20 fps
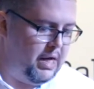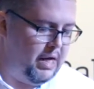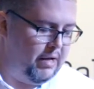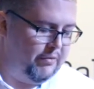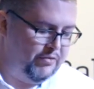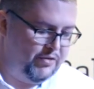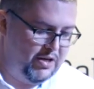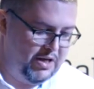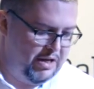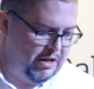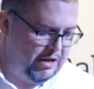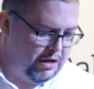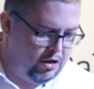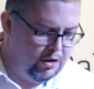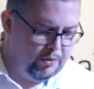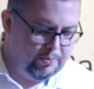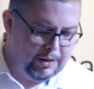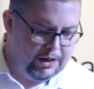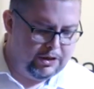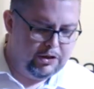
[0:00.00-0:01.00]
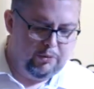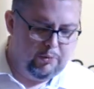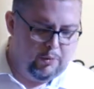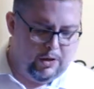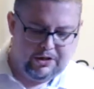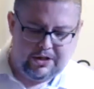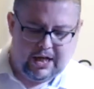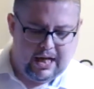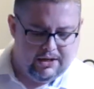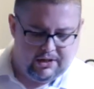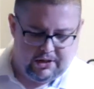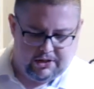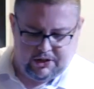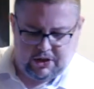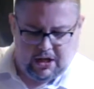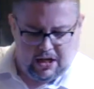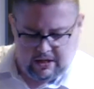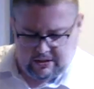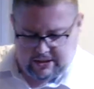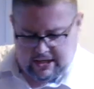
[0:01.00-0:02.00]
I've seen it in a lot of places where
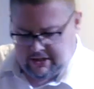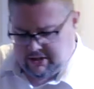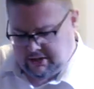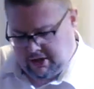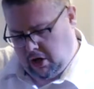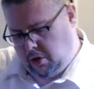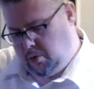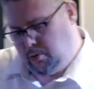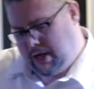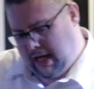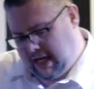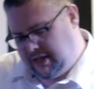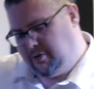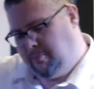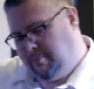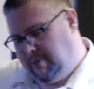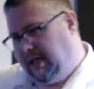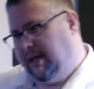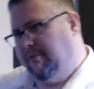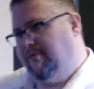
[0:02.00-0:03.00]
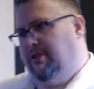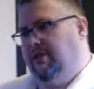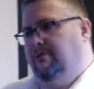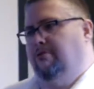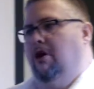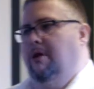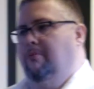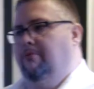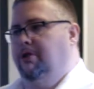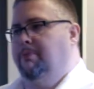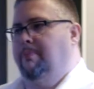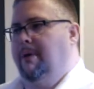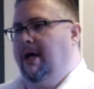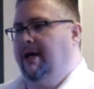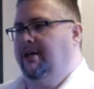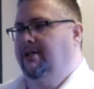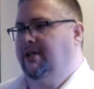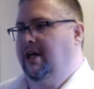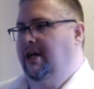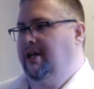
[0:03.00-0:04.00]
tests, test code hasn't been given the right
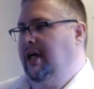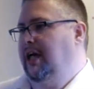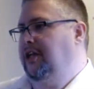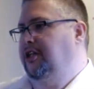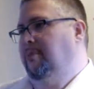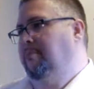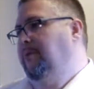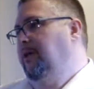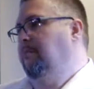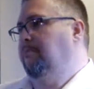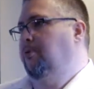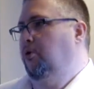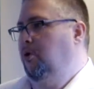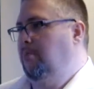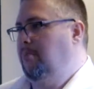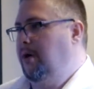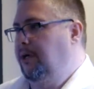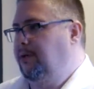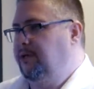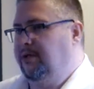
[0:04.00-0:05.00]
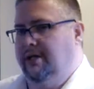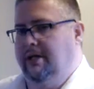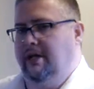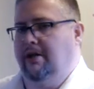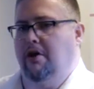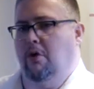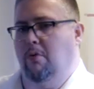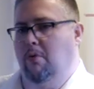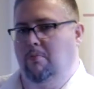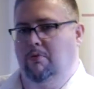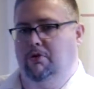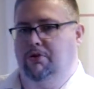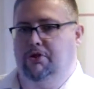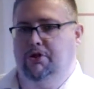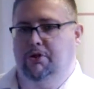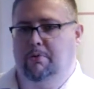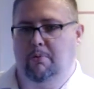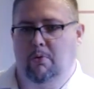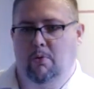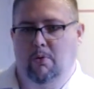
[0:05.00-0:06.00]
respect and it ends up being a ball of mud and no one wants
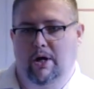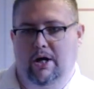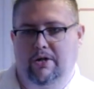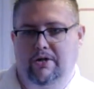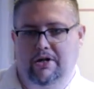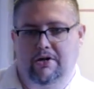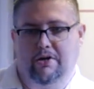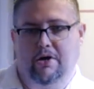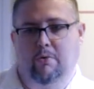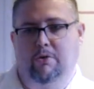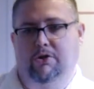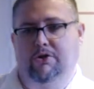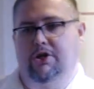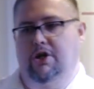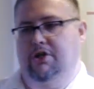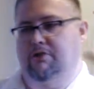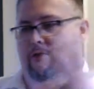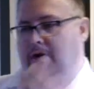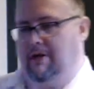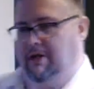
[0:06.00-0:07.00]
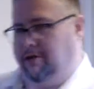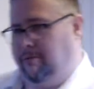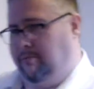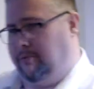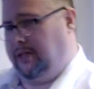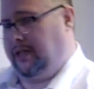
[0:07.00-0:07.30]
to support it and then no one starts running them